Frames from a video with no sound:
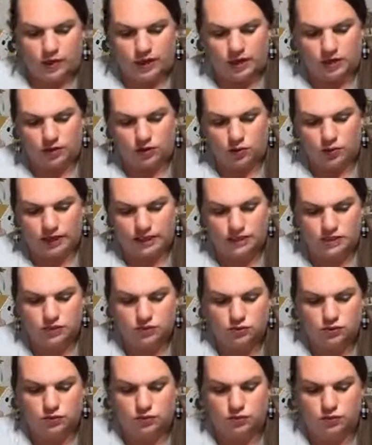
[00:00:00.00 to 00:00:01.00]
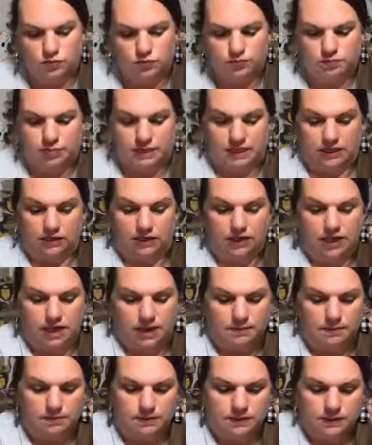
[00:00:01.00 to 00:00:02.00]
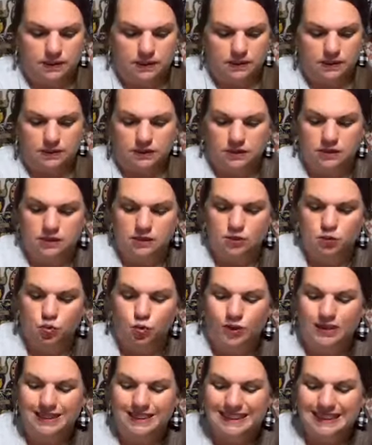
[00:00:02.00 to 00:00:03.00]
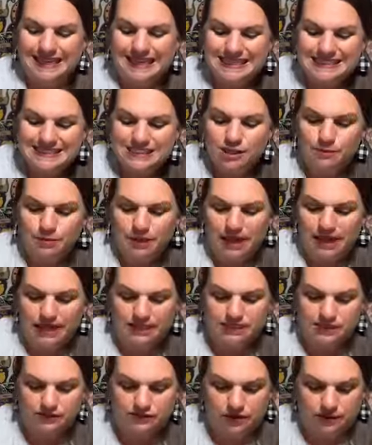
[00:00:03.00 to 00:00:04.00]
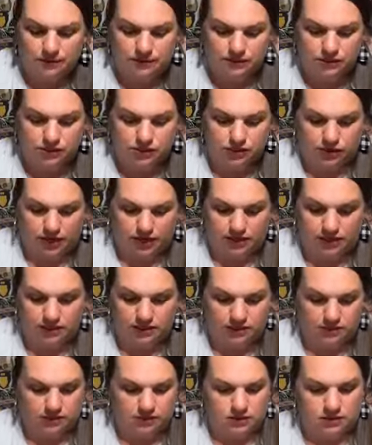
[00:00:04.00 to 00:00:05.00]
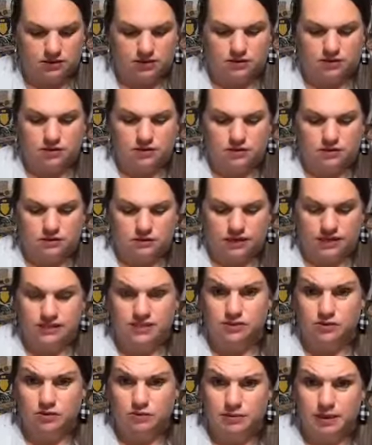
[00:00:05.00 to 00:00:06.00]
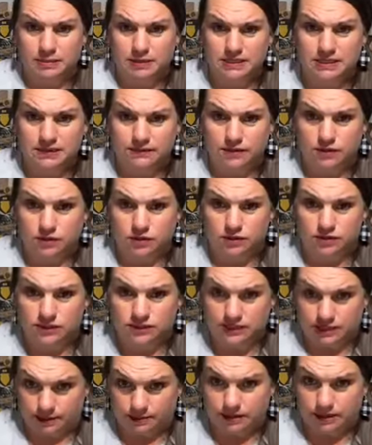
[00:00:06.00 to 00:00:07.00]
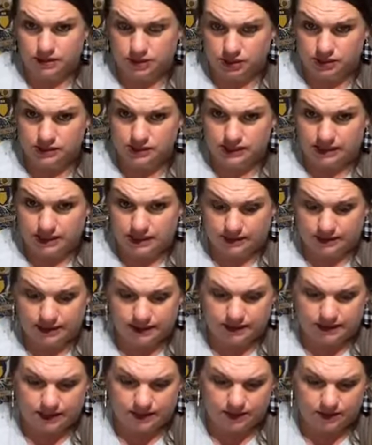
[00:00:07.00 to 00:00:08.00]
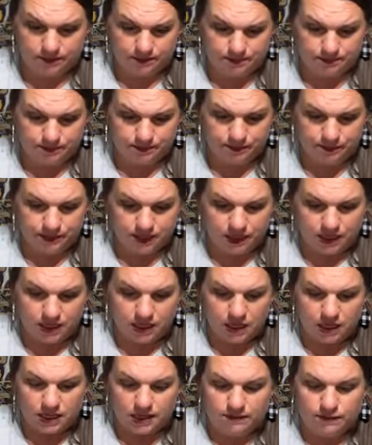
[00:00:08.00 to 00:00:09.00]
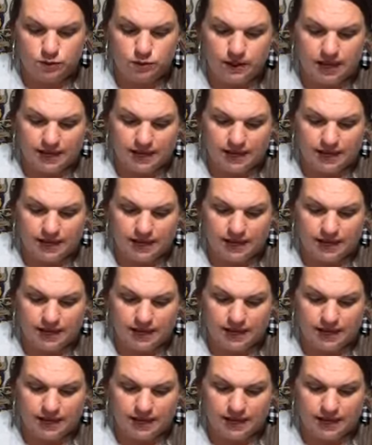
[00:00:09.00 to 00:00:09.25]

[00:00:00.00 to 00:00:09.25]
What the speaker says: we are going to peel it up, release the paste from the screen. Okay, so it may be difficult to see, but do y'all see that right there? If